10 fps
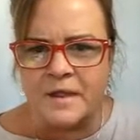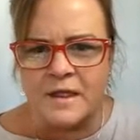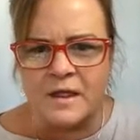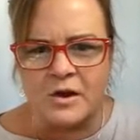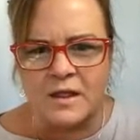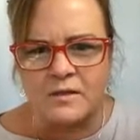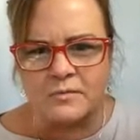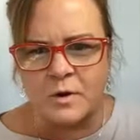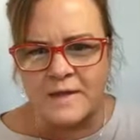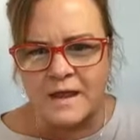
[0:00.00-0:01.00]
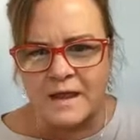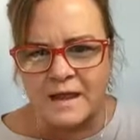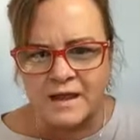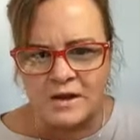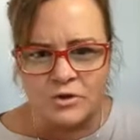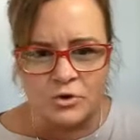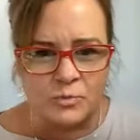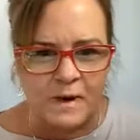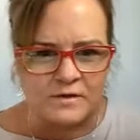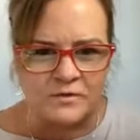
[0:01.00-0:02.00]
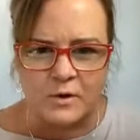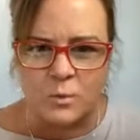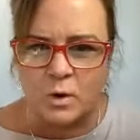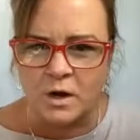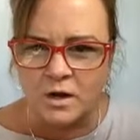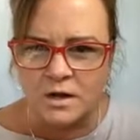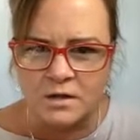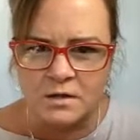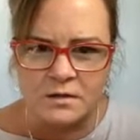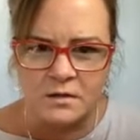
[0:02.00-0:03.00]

Here is where they can correct their work.